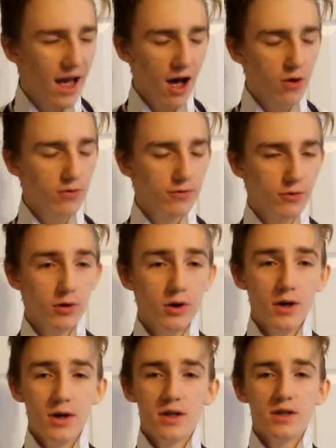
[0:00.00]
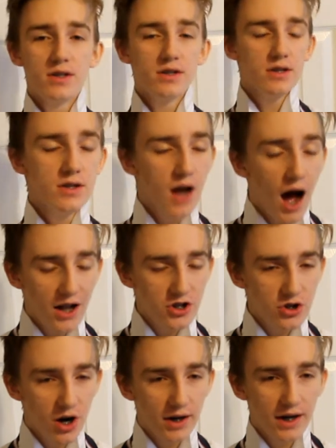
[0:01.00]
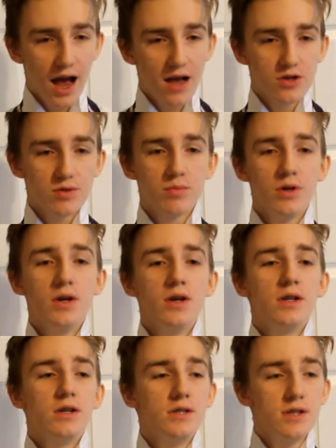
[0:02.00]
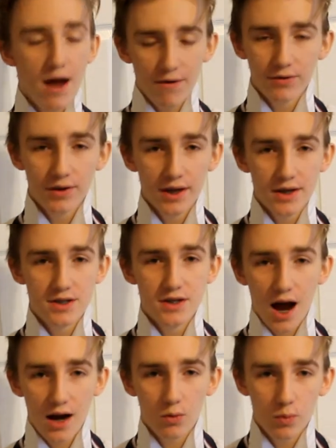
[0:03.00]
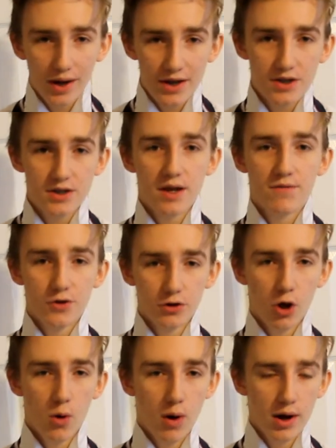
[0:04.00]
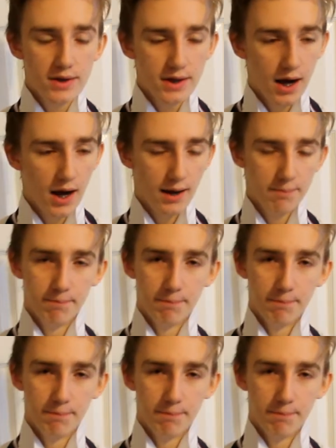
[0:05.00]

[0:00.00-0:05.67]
helpful. Not sarcasm, definitely is not a waste if you're low on time.